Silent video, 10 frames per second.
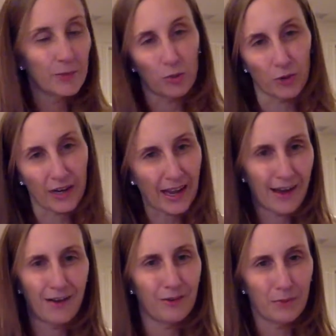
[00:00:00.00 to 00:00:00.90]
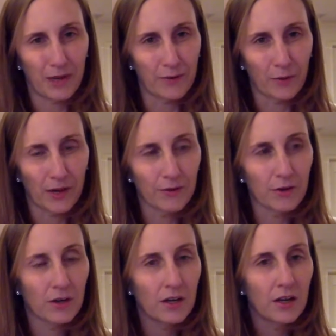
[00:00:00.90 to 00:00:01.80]
you work out, whatever, whatever.
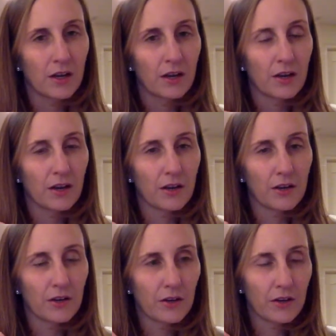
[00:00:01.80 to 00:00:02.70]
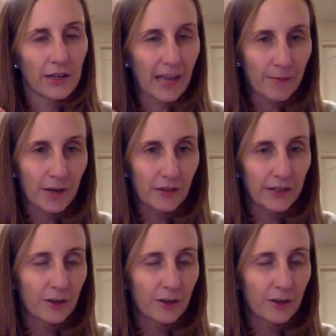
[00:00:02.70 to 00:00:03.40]
Chemically,